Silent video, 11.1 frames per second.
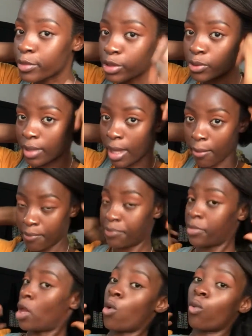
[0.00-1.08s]
So yeah,
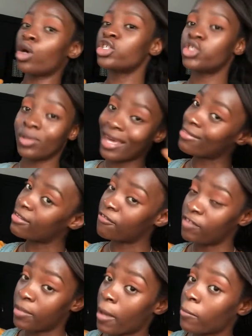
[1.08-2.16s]
once you get the
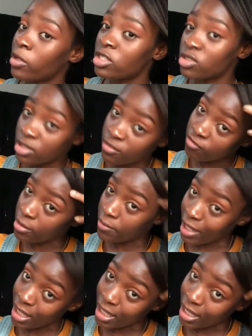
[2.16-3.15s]
flip, I'm going to do the flip